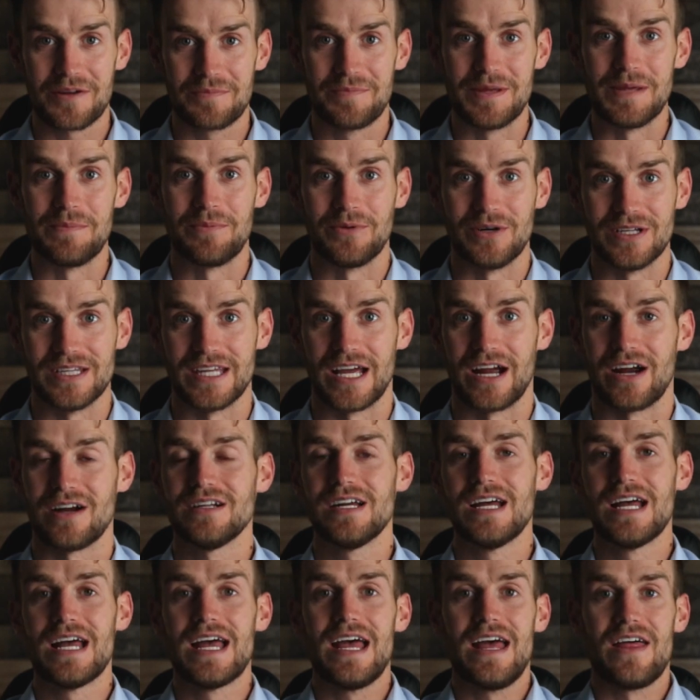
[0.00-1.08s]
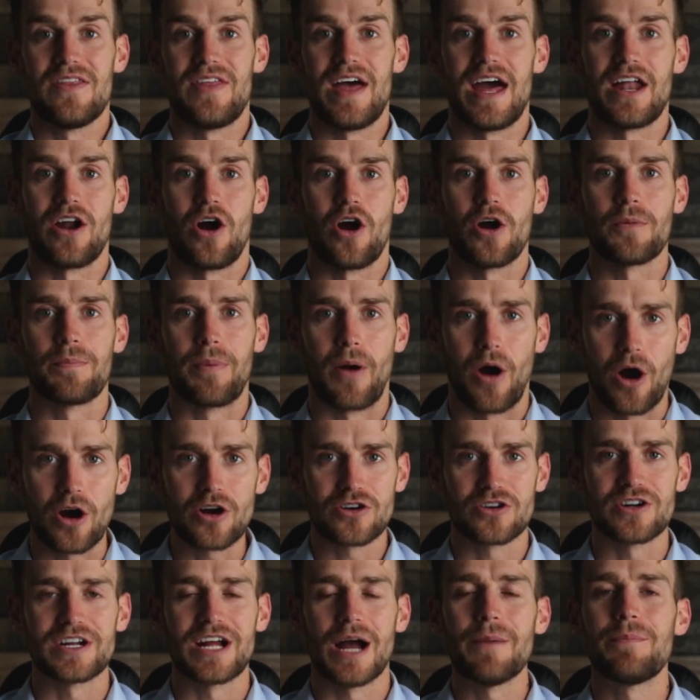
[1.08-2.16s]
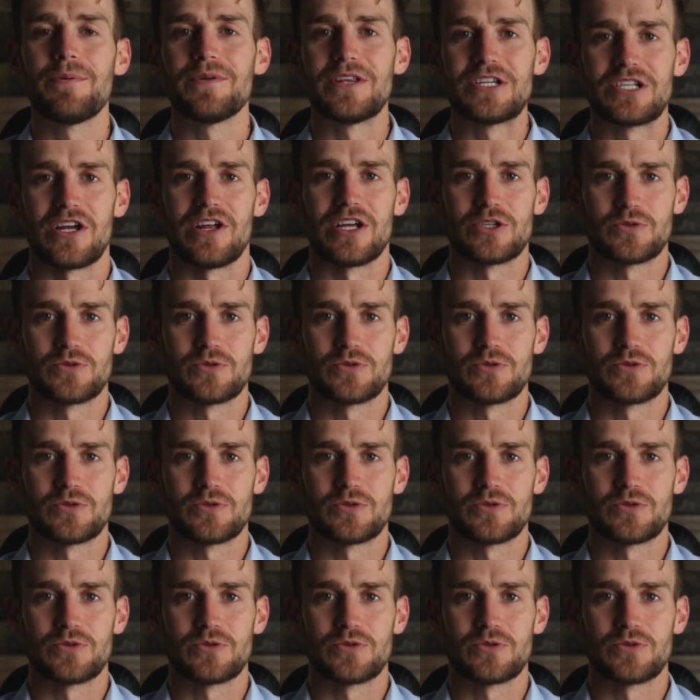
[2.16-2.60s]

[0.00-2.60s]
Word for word: of people in there that are partnering up with each other.